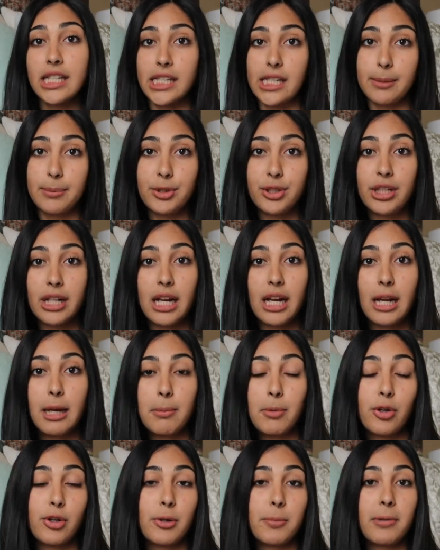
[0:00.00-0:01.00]
summertime,
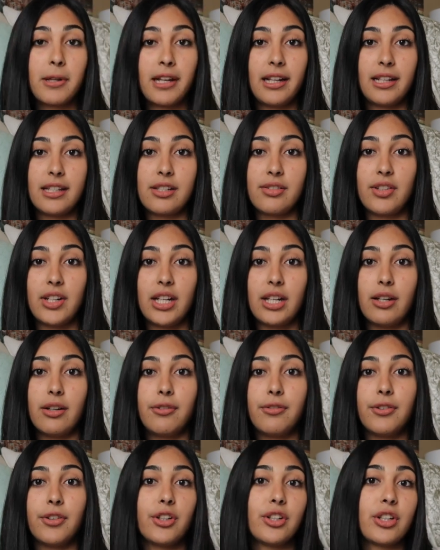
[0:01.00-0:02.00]
or a playlist video
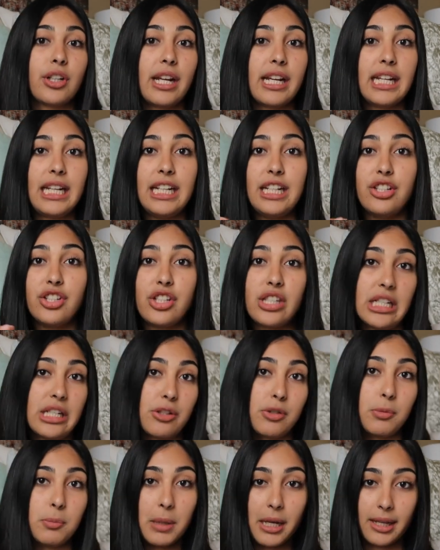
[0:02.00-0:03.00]
for like each
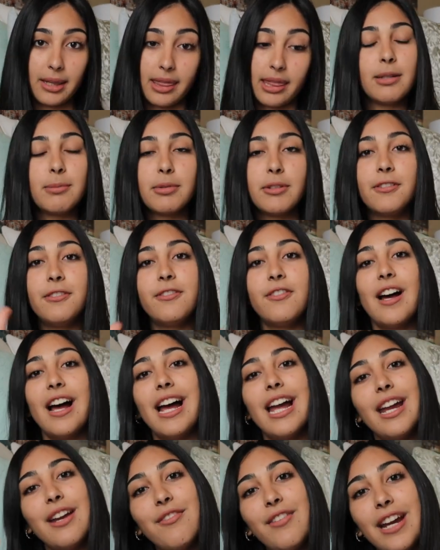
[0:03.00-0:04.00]
single month. Number
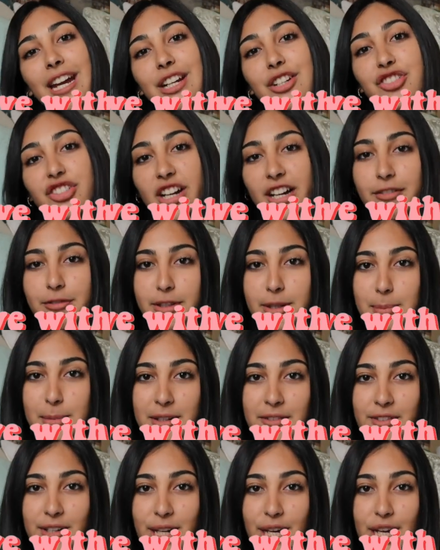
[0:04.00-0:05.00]
5, a drive with me
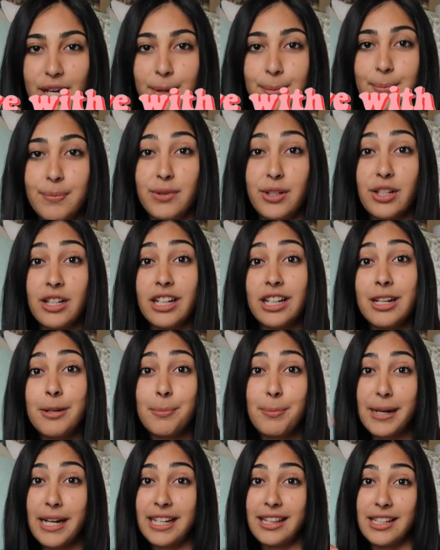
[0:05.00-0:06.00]
video. You could
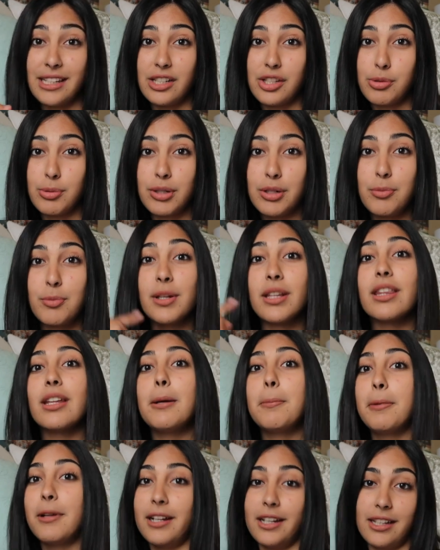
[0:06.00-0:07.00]
combine this one with a
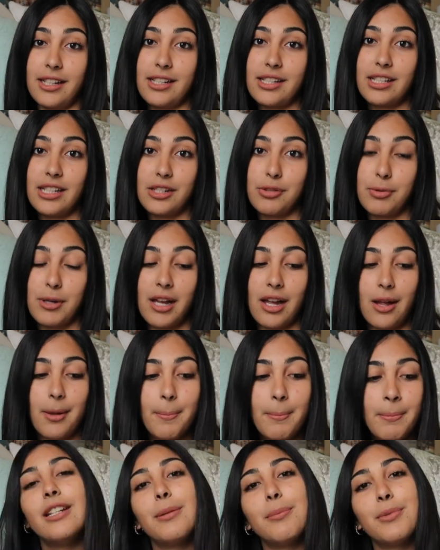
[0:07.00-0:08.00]
playlist as well.
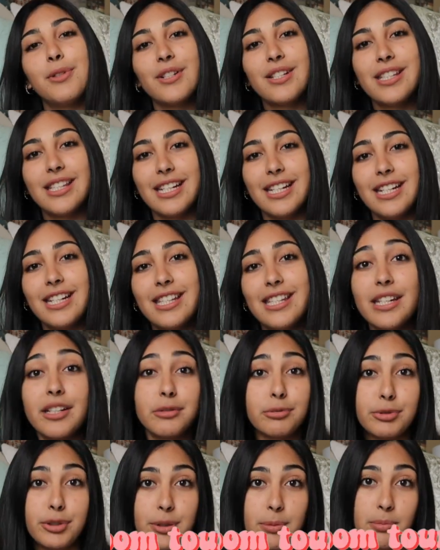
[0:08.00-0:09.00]
Number 6, a
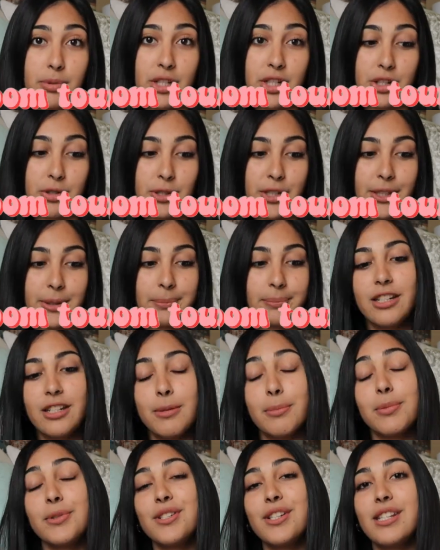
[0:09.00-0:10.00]
room tour.
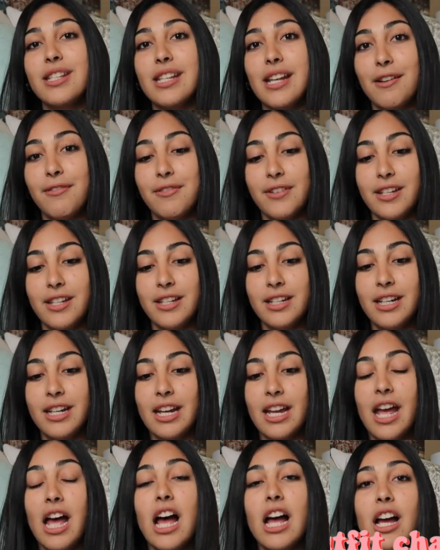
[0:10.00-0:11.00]
Number 7,
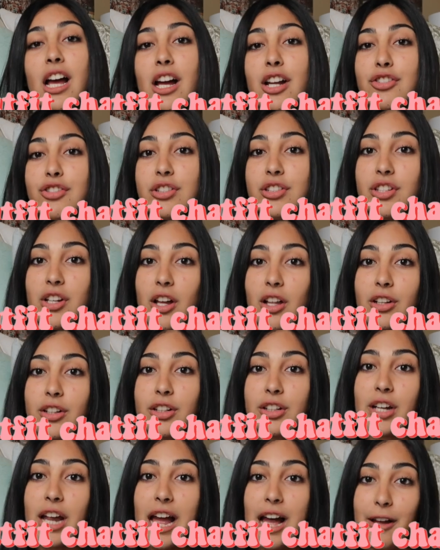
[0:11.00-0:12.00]
a
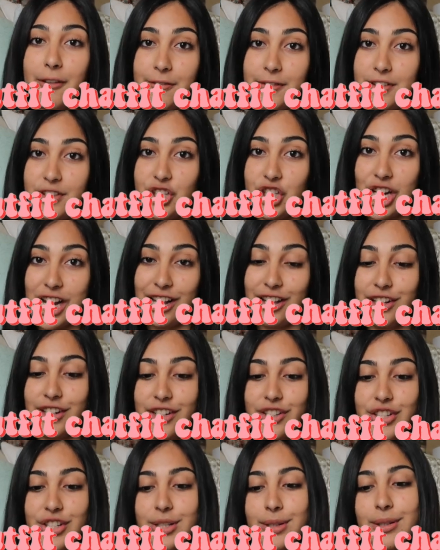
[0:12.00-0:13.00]
$100 outfit
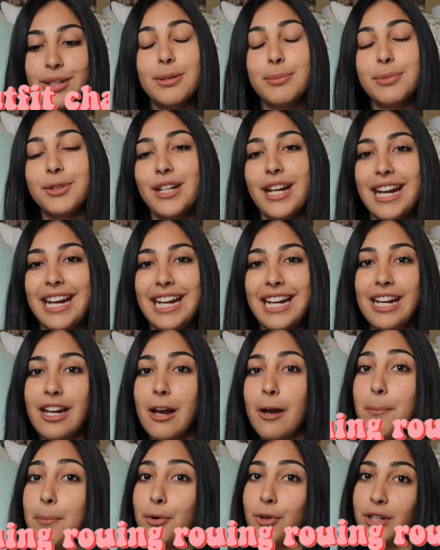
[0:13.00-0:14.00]
challenge. Number 8,
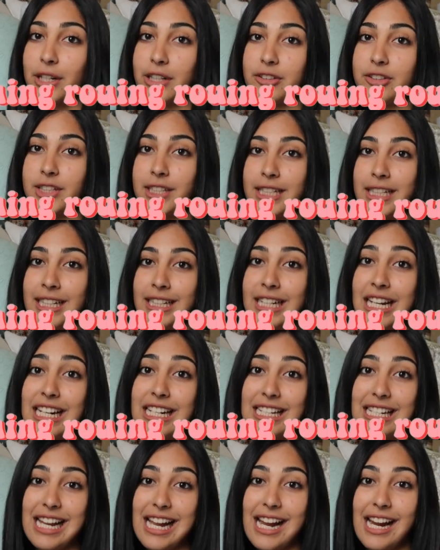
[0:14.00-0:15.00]
a morning routine.
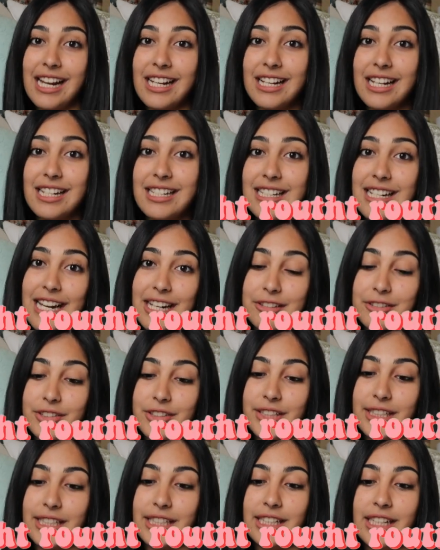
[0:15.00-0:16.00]
9, a night
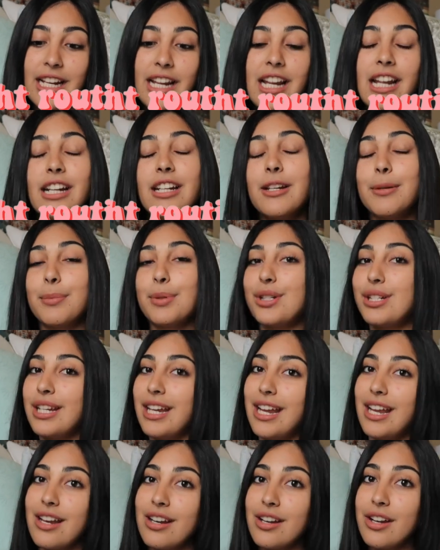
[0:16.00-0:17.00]
routine. Number
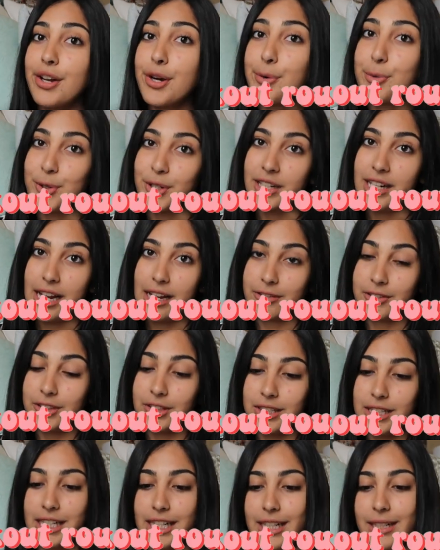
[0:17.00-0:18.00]
10, a workout
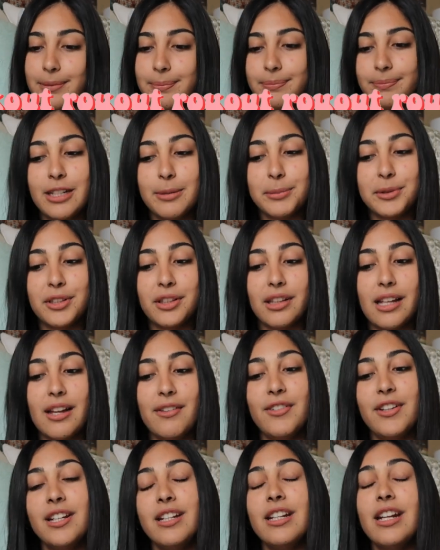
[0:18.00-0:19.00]
routine. Number
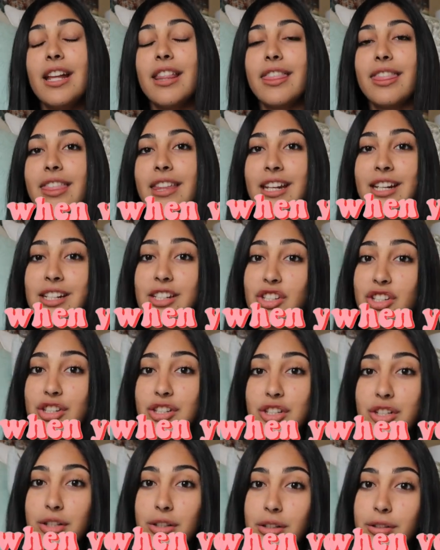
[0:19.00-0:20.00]
11, things to
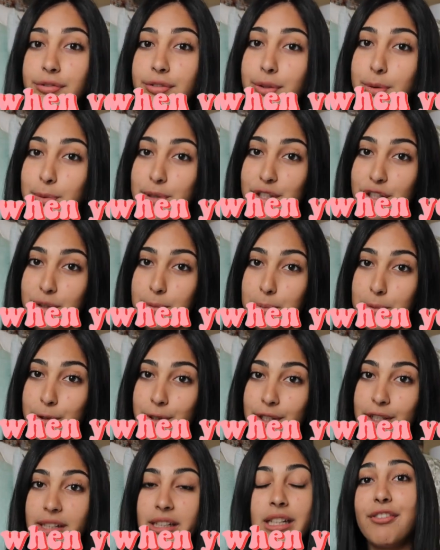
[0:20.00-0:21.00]
do for when you're
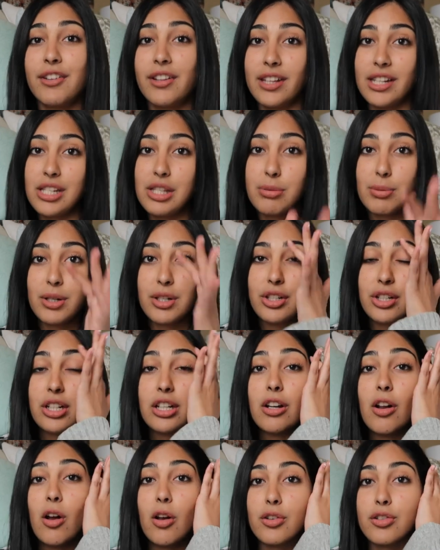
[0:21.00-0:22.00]
bored. For this one, you
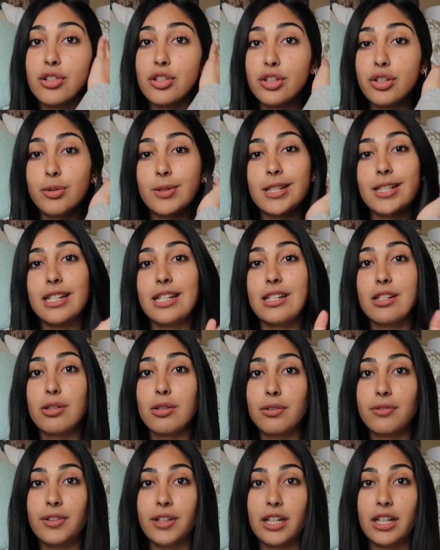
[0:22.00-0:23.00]
could also do a
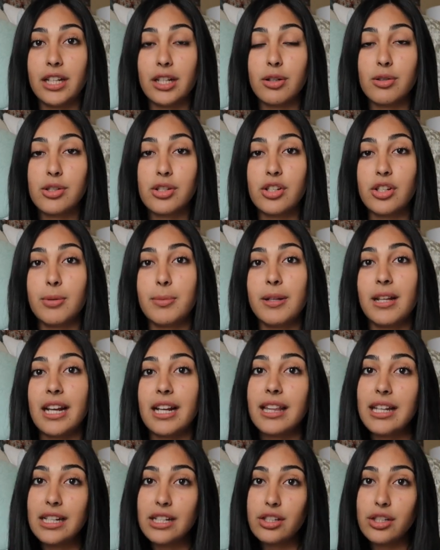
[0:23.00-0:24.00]
seasonal video. So you could be
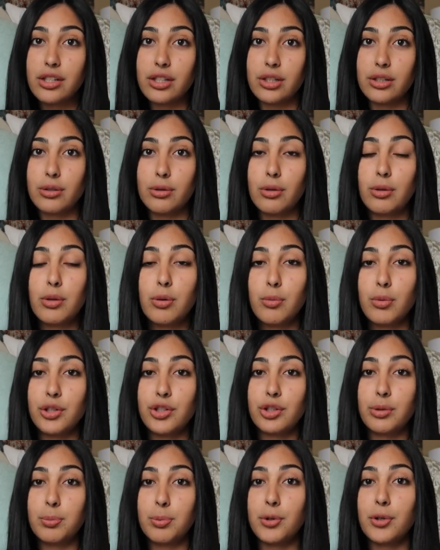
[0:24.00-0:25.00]
like, things to do when
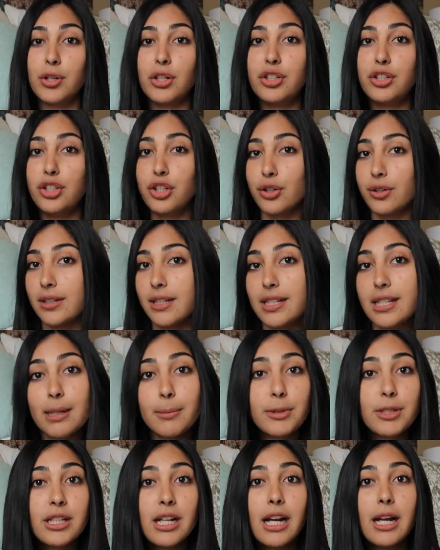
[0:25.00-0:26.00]
you're bored during the
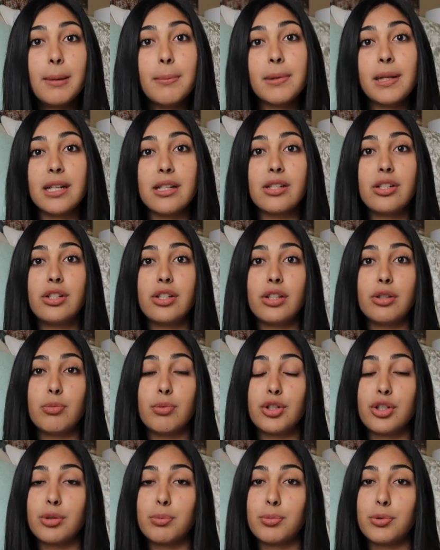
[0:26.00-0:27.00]
summertime, things to do
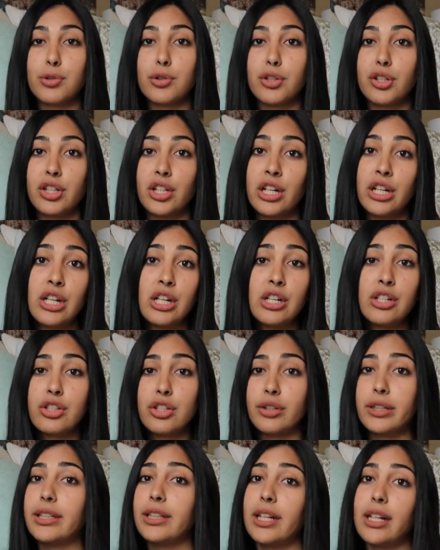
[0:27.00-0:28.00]
when you're bored
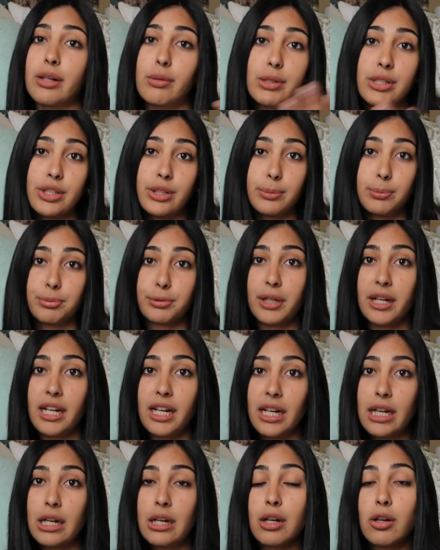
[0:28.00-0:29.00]
during like winter
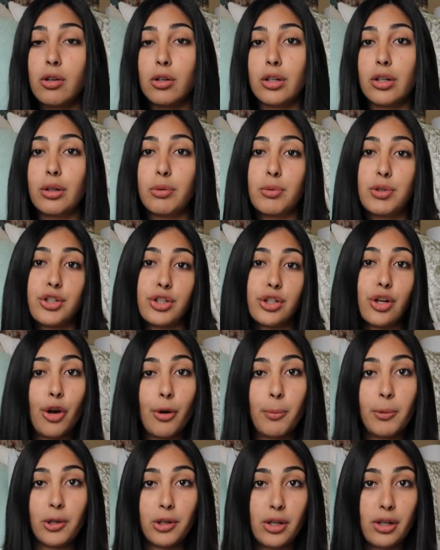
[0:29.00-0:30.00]
break, or when you're
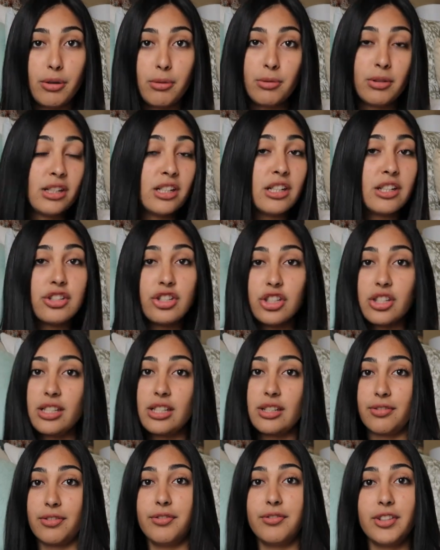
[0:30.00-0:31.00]
home alone, just
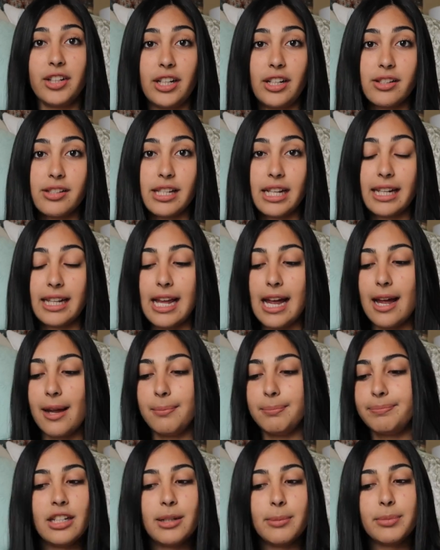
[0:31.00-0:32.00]
different videos like that.
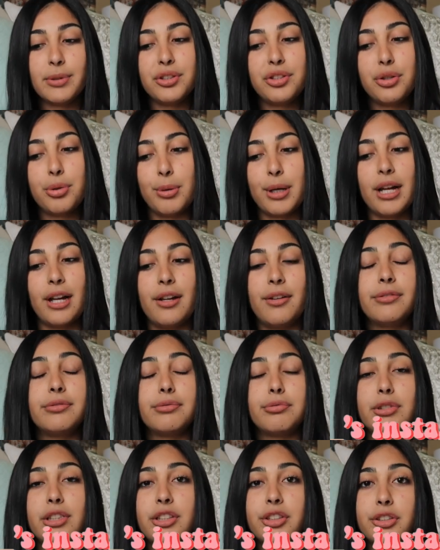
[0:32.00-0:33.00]
Number 12,
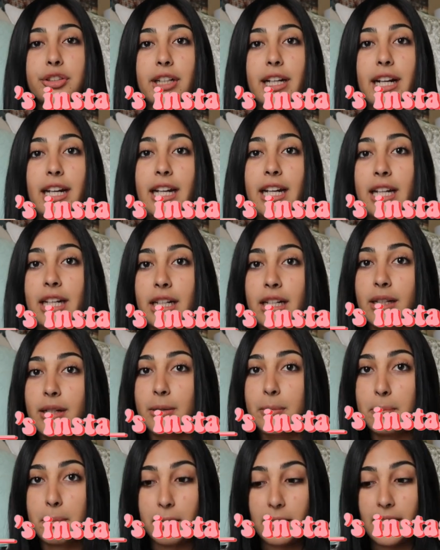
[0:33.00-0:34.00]
recreating
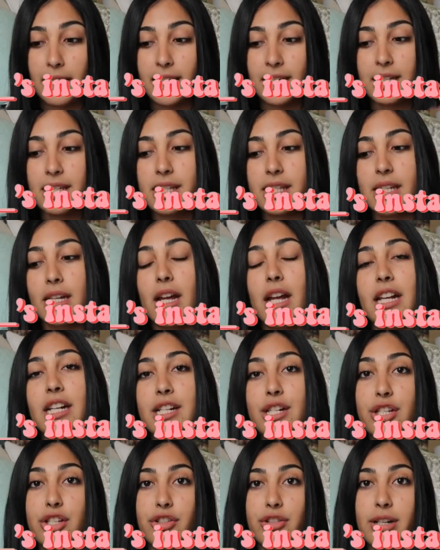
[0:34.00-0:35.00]
blanks
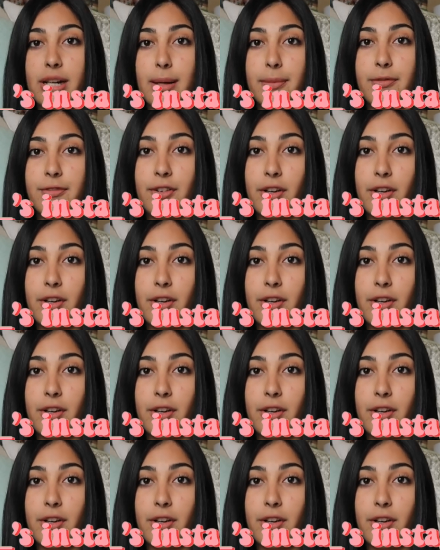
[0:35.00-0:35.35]
Instagram